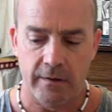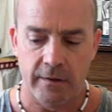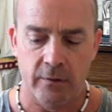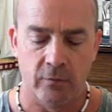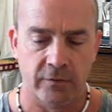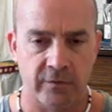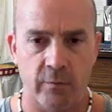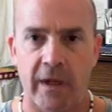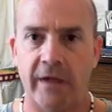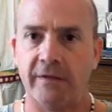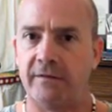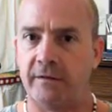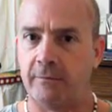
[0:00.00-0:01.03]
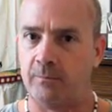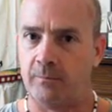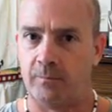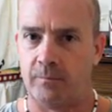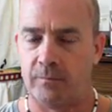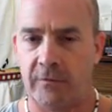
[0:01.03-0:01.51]
it was amazing,
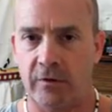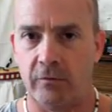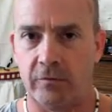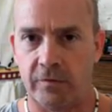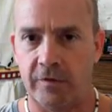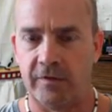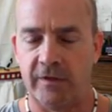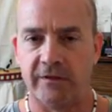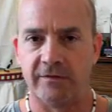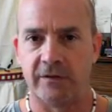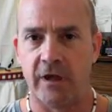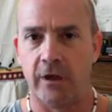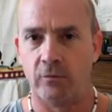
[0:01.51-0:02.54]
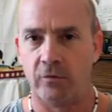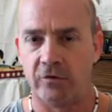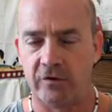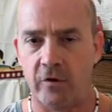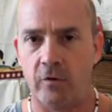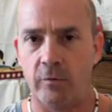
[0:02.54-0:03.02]
the things God was
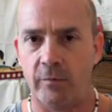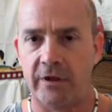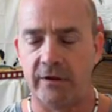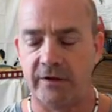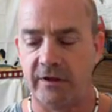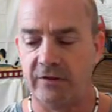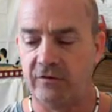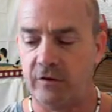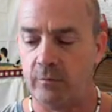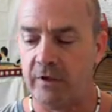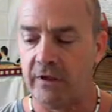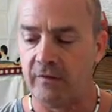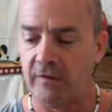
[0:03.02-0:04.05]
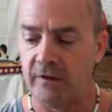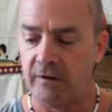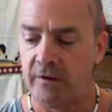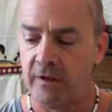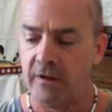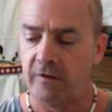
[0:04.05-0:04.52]
showing me and teaching me. And
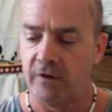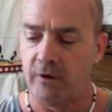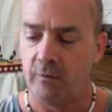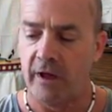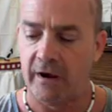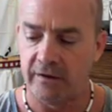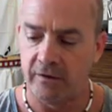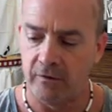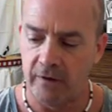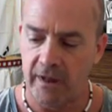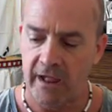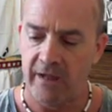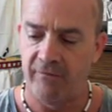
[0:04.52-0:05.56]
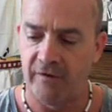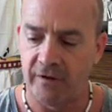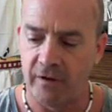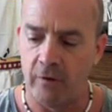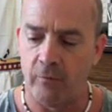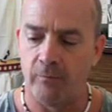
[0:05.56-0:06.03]
then, about 1.5 years
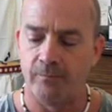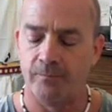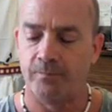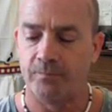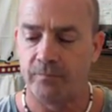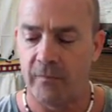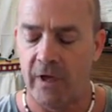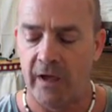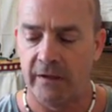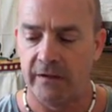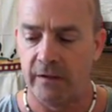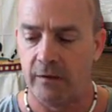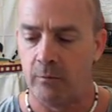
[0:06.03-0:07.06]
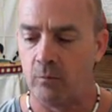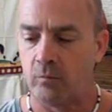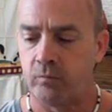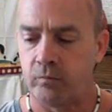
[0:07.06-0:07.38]
ago, I